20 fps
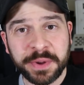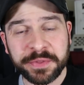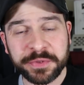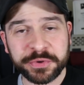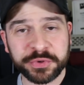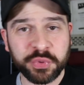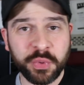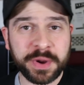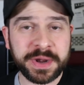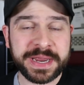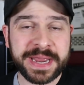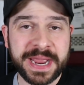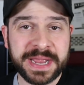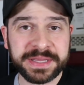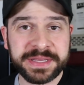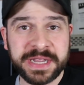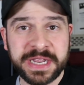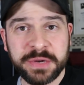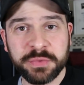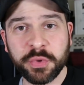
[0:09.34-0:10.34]
whether twenty
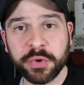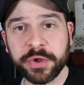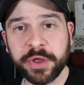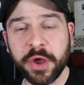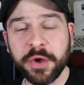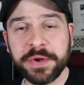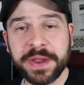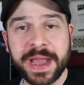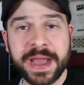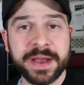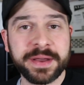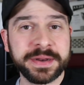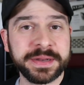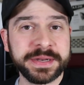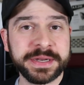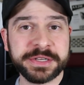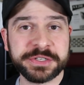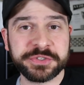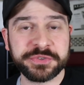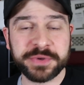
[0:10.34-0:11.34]
eighteen will go down in
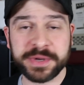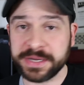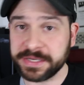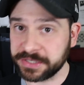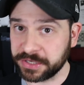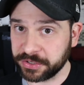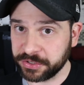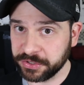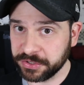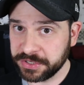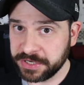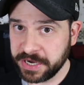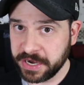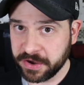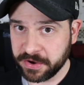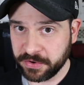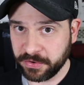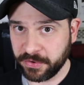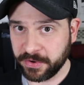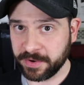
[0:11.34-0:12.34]
history as a good
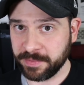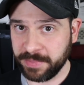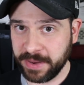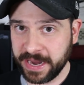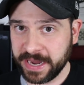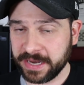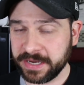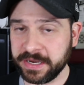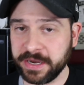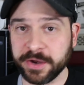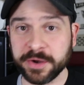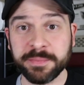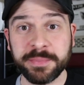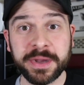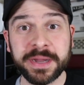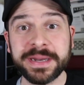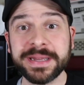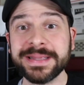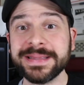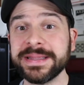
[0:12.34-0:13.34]
year or a bad year,
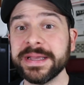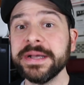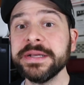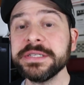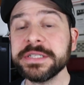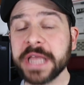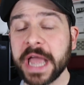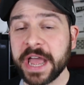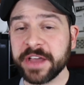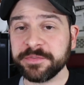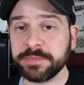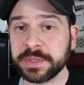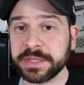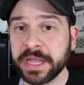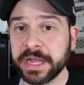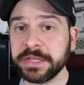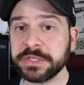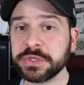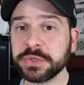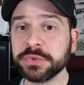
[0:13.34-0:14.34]
but it does have
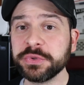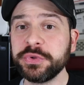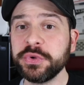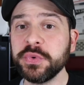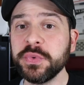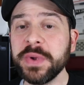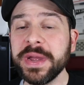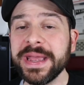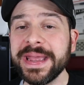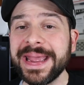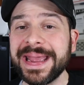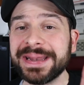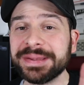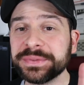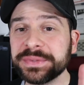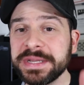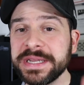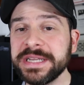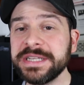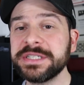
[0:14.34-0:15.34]
potential to at
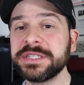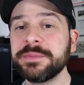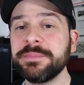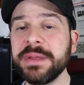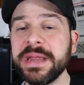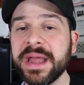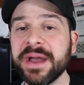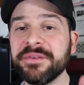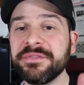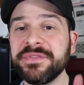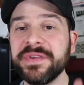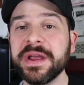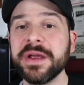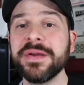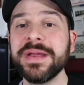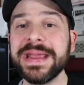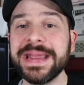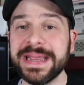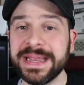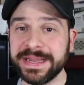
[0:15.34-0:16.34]
least be a
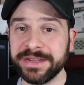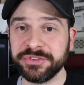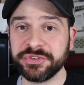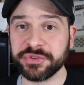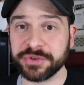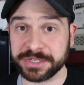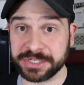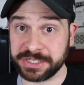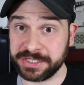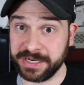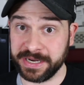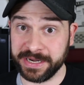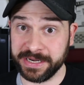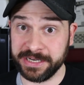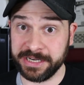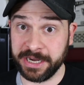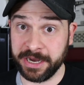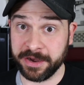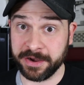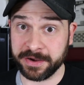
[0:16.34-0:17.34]
very interesting
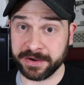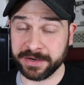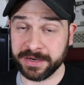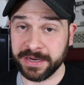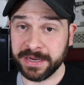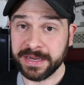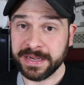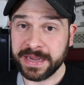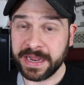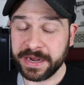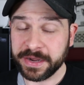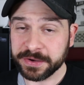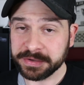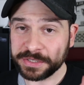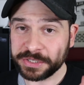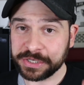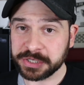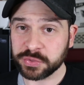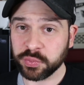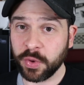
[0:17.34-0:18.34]
year. And
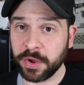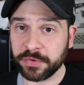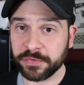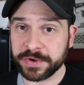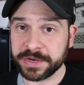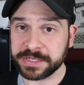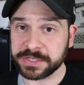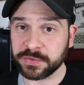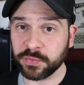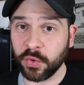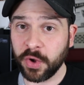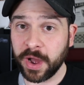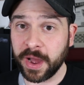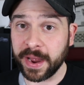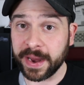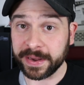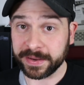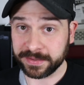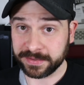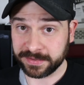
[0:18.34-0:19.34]
here's just one reason
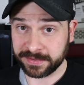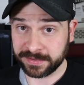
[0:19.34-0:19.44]
why.